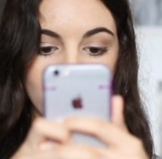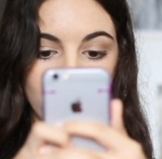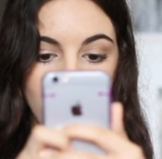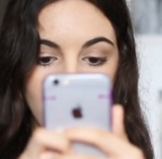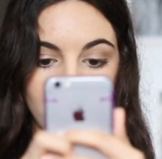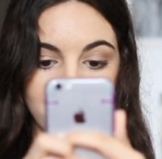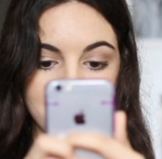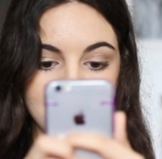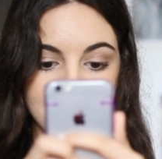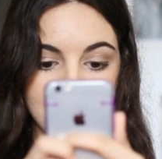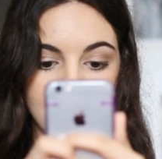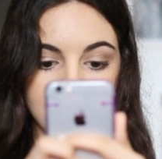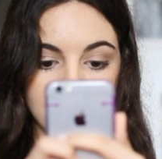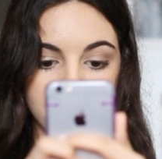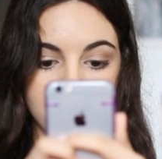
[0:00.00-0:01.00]
at the bottom it
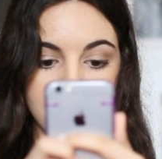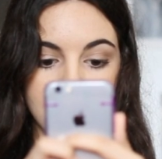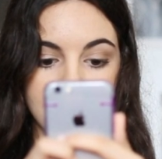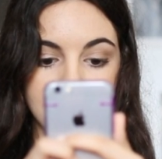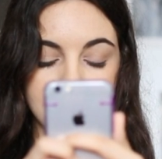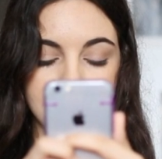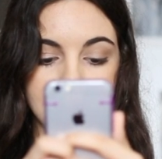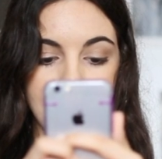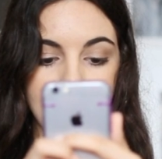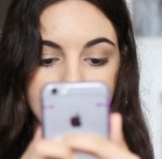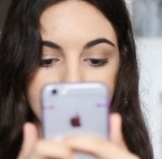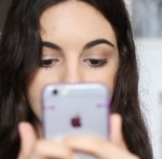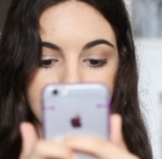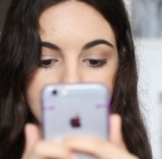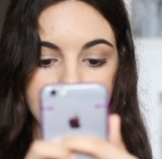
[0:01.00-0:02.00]
tells me
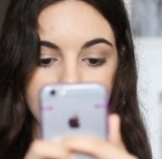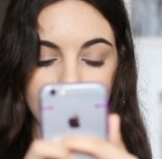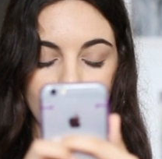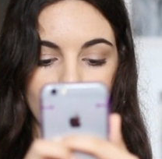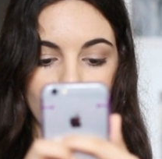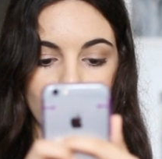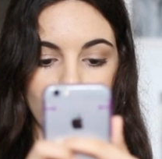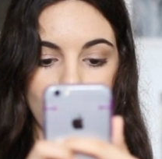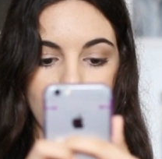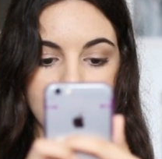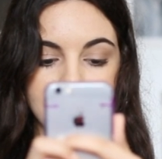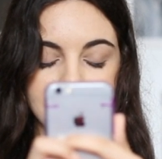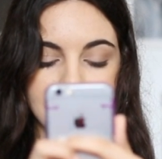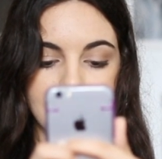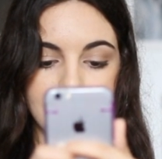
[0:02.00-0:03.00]
exactly
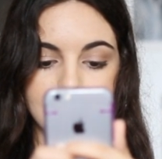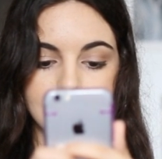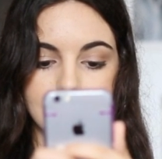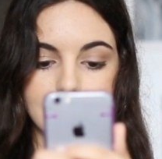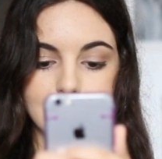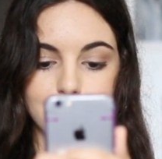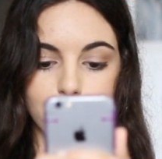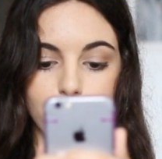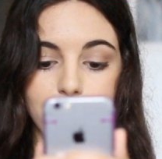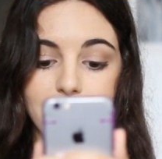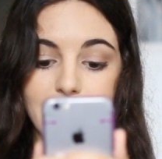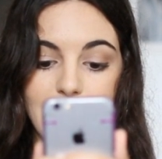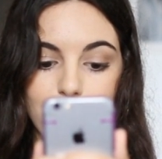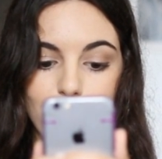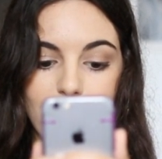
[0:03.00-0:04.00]
what settings I need to put
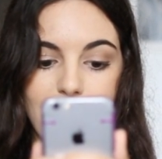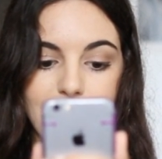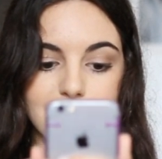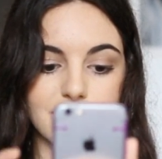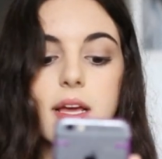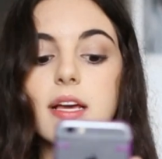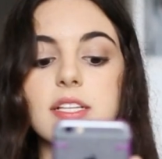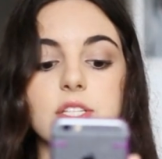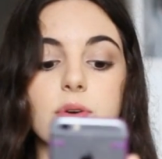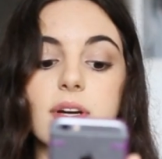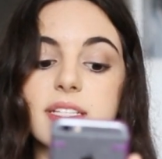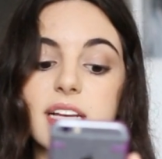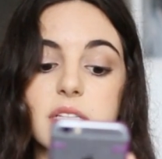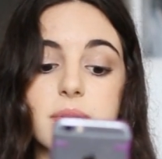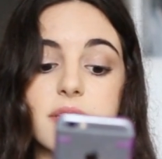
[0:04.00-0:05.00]
my camera at. So
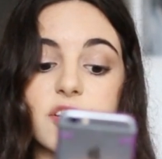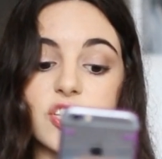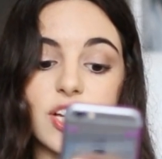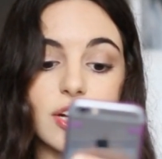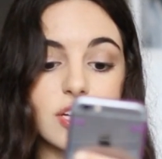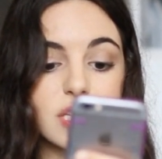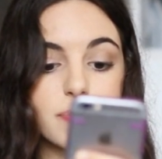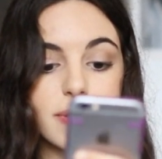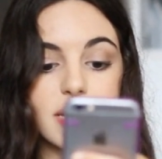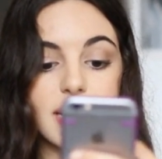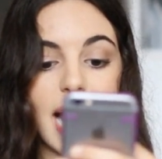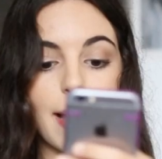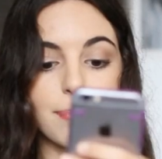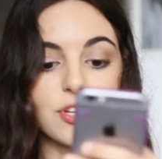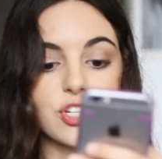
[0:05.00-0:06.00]
it tells me the shutter
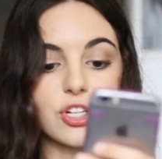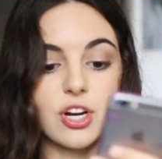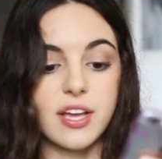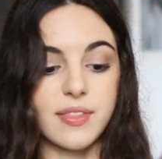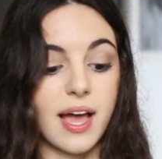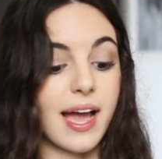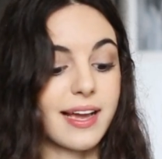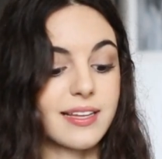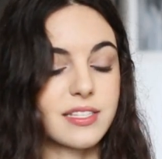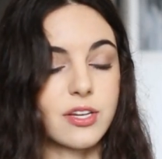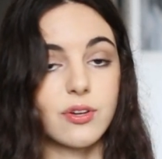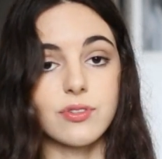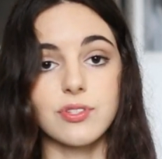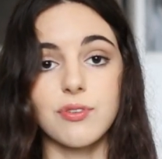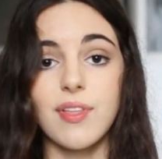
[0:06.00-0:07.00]
speed, aperture, and the
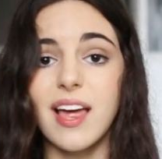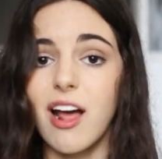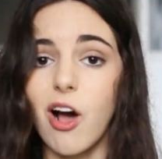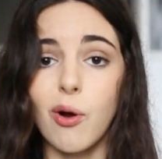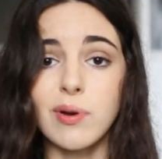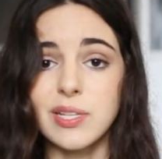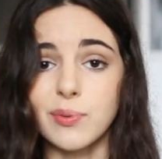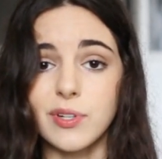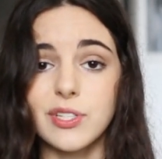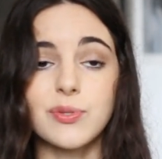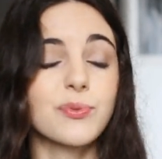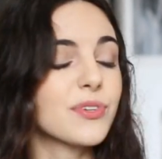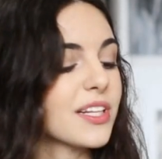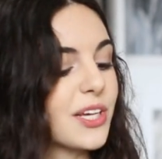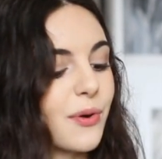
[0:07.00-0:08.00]
ISO, so that always
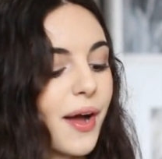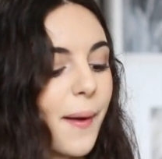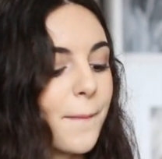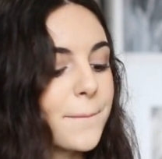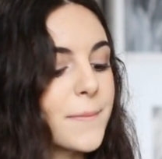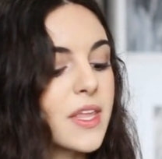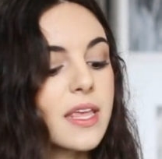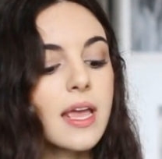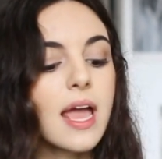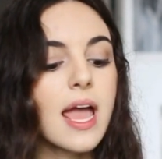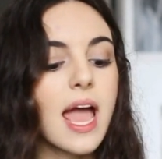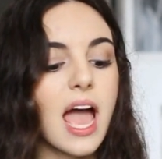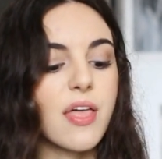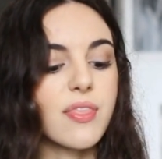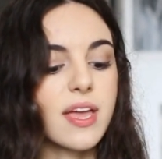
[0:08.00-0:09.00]
works really well.
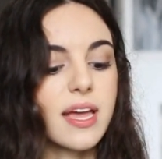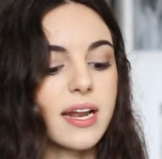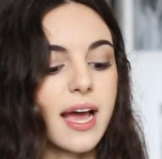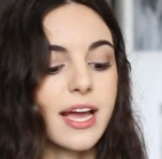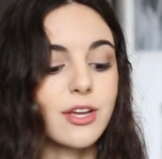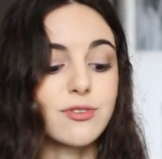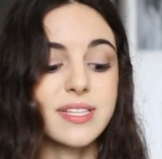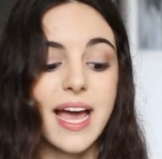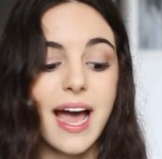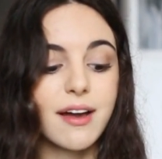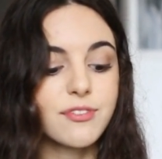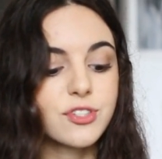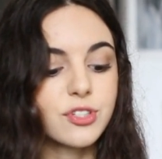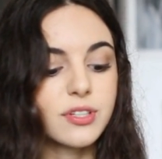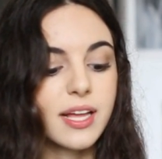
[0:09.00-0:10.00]
And then I use
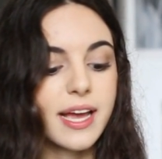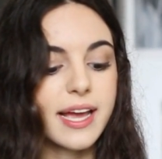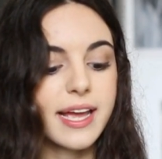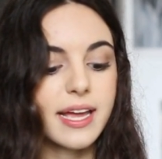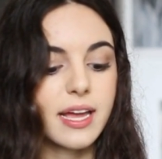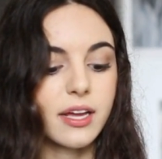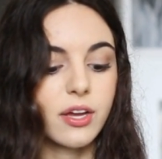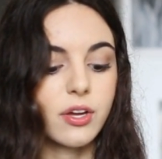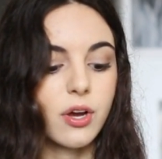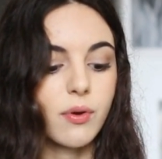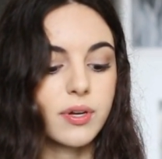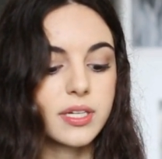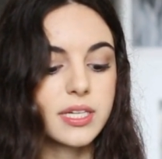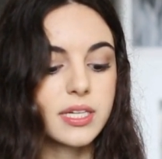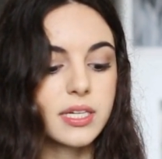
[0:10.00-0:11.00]
Afterlight. I can
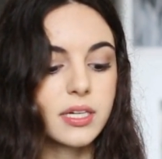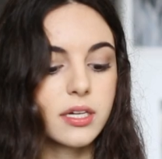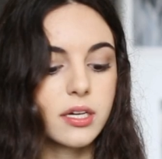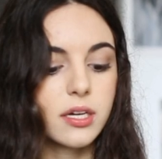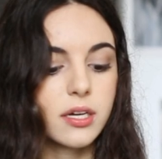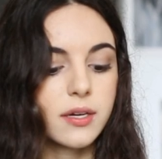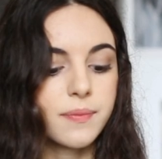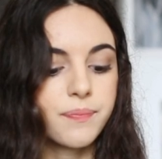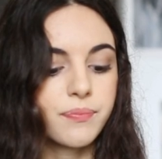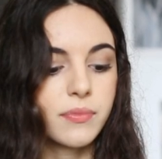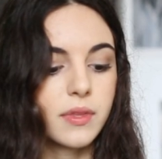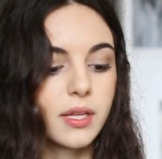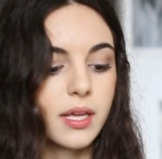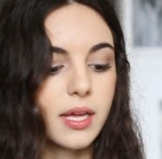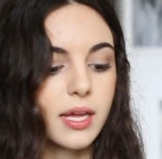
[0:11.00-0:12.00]
go in here
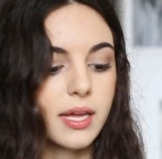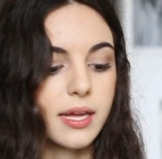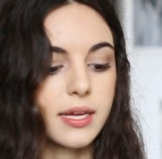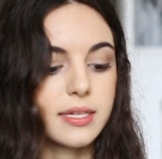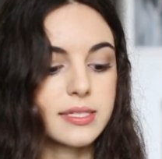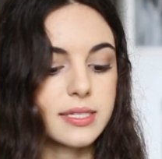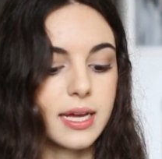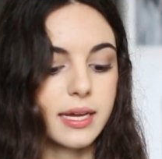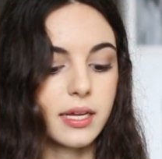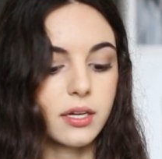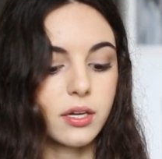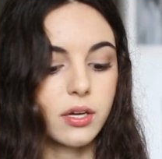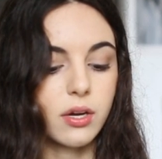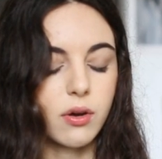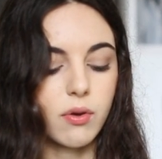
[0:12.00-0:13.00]
and I
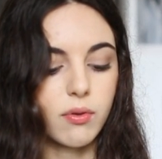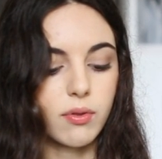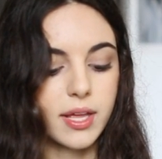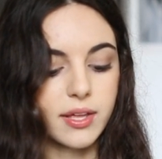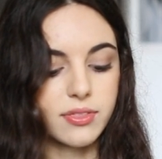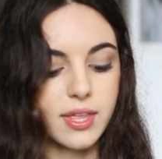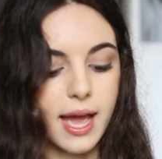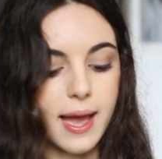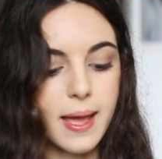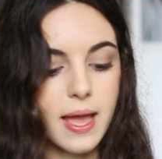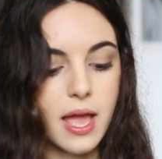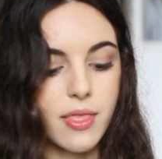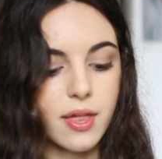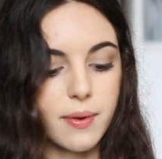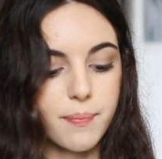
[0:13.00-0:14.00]
can go like
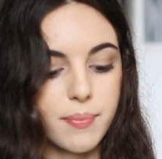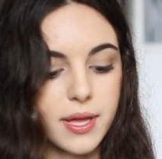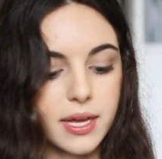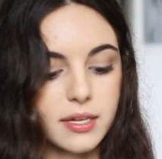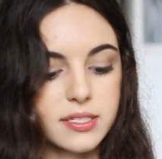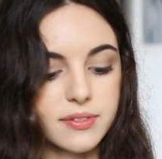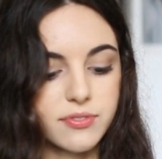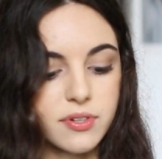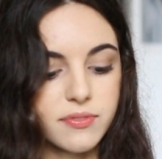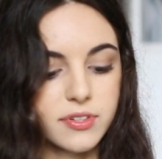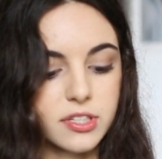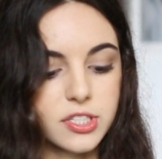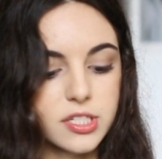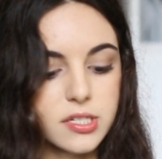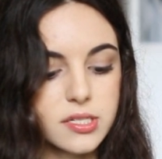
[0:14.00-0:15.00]
that and then pick different
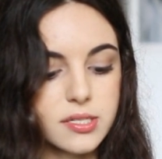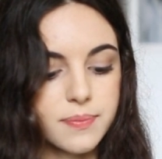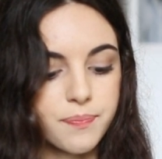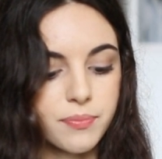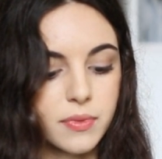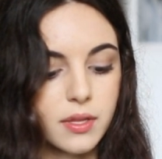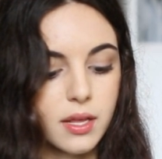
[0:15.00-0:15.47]
filters.